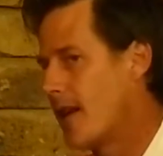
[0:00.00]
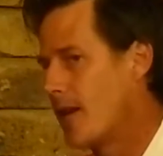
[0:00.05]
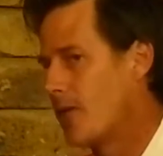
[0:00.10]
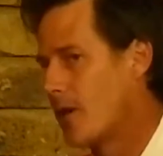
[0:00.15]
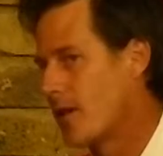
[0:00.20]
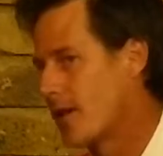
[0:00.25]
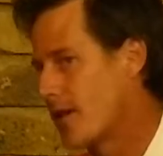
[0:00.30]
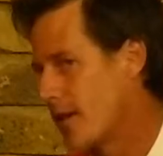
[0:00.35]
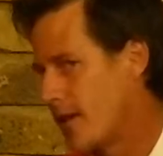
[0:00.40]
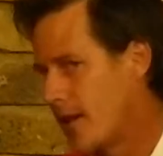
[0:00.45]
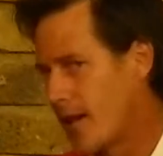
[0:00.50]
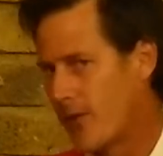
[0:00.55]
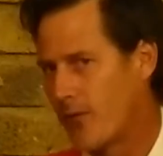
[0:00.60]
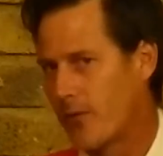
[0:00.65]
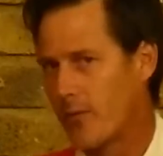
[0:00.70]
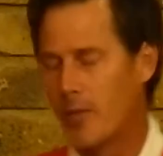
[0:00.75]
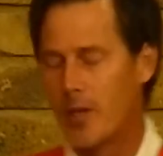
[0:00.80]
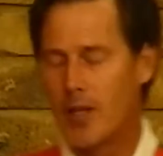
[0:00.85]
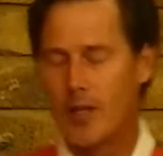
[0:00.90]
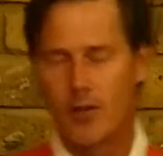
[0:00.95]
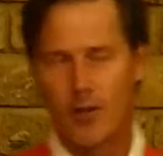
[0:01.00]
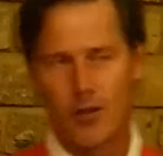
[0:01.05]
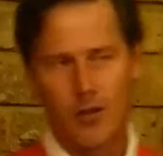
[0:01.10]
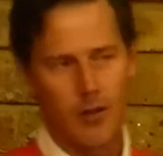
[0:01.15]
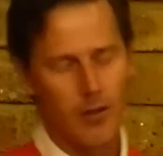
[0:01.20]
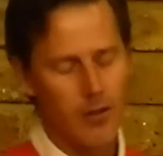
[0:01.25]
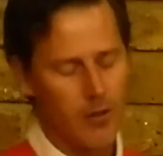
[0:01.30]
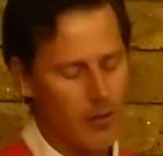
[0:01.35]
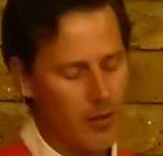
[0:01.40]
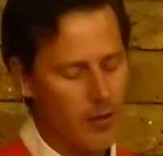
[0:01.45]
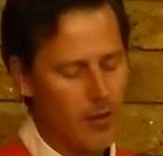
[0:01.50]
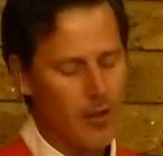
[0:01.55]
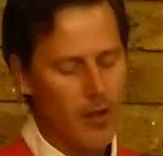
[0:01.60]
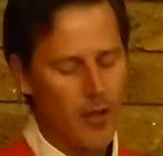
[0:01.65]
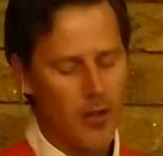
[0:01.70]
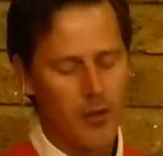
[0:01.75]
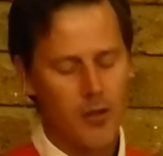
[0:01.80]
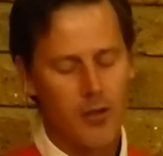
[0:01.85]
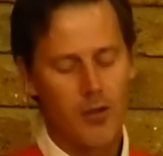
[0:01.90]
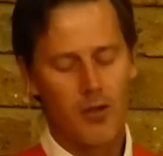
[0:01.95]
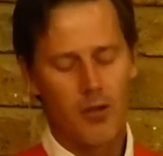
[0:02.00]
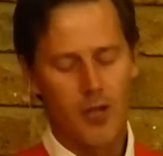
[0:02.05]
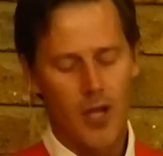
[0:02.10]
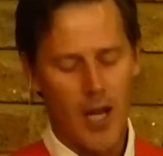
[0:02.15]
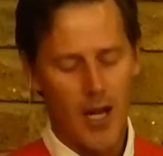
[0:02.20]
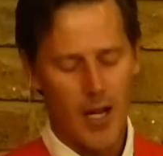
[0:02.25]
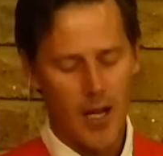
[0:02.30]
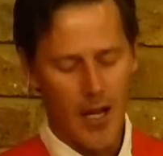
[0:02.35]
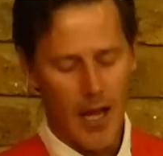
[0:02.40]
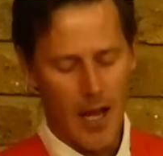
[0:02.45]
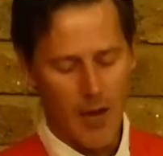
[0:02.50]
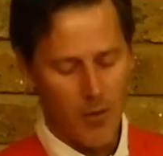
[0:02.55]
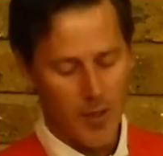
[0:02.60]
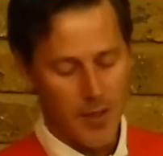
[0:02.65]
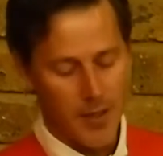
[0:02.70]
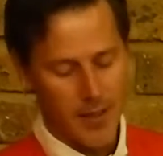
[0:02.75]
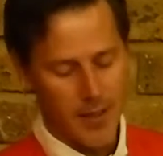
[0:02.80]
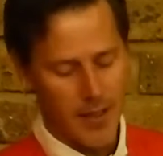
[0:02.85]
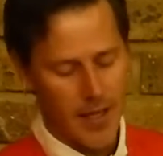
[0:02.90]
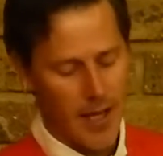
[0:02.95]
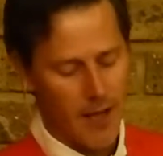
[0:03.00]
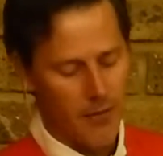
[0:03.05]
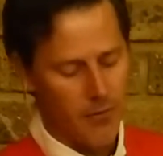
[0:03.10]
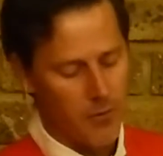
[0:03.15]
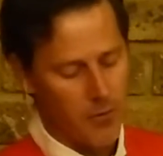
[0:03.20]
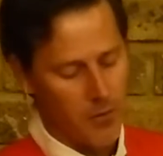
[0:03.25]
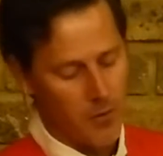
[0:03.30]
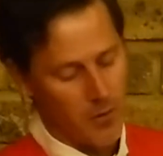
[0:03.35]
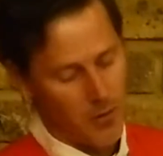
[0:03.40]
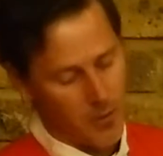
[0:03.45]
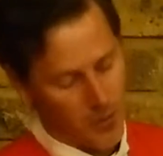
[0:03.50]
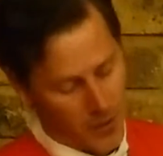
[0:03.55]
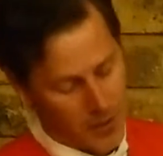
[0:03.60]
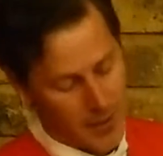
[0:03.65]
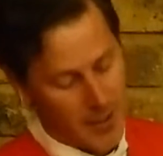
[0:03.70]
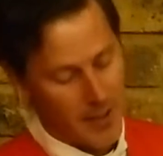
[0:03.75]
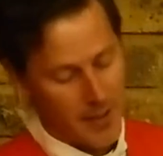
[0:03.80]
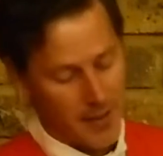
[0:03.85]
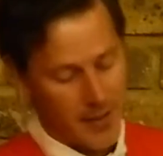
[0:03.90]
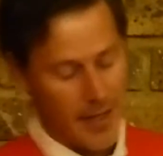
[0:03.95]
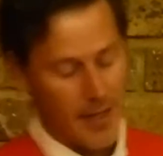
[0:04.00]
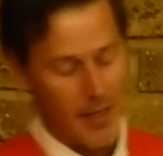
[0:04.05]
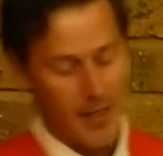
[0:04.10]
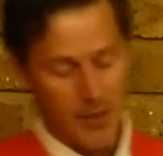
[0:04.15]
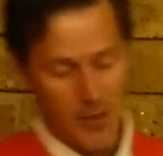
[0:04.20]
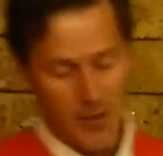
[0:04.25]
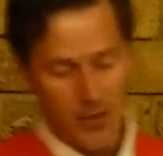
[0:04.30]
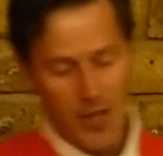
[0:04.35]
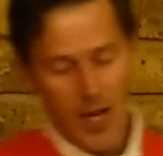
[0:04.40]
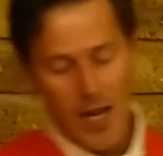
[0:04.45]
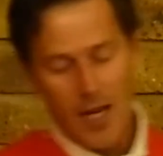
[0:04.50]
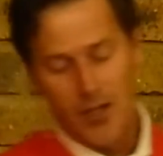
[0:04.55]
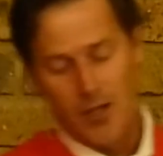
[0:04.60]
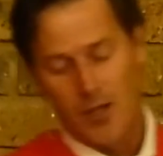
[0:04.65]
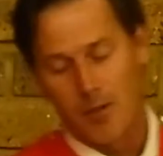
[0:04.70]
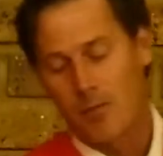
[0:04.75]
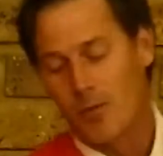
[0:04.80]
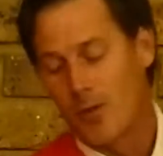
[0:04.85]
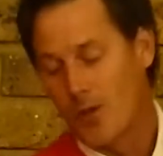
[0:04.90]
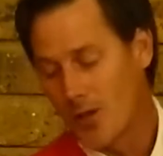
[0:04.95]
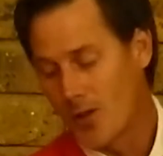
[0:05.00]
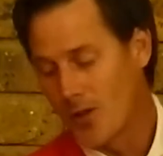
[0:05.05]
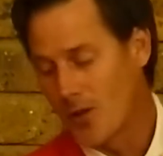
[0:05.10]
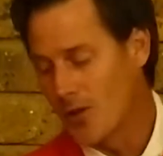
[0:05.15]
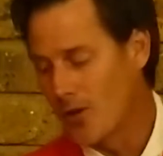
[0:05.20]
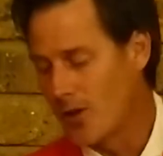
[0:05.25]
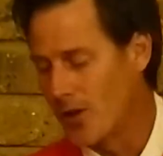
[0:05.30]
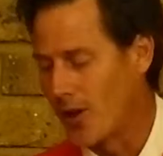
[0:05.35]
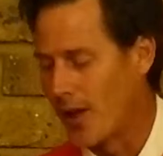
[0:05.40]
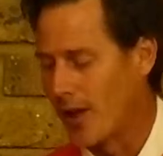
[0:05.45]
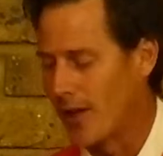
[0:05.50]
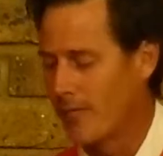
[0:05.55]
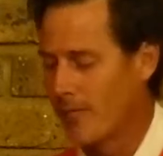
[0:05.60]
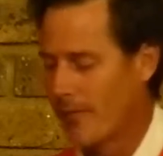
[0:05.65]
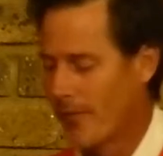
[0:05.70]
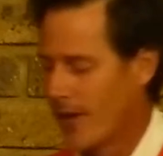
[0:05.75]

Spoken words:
wasn't here for me to change, I wasn't here to tell Sally to change it, which is a good thing.